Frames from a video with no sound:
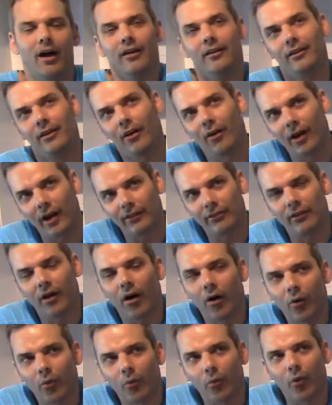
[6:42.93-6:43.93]
You know, I
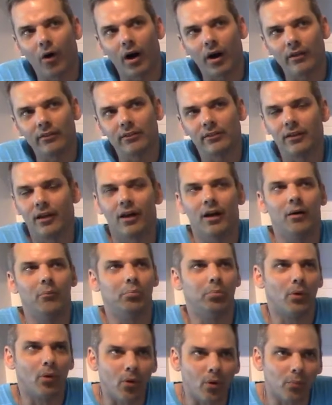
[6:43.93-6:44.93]
don't want
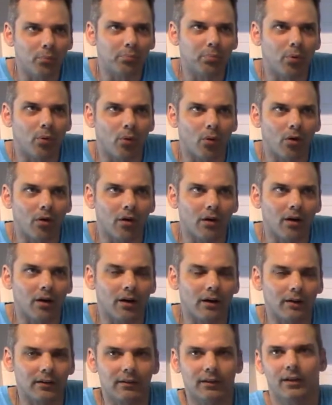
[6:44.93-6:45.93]
pulled
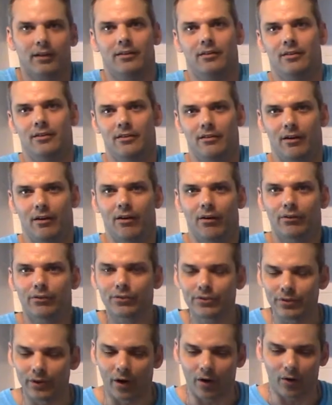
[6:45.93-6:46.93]
pork. You know,
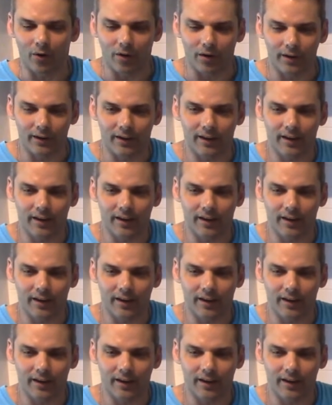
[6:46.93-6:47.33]
so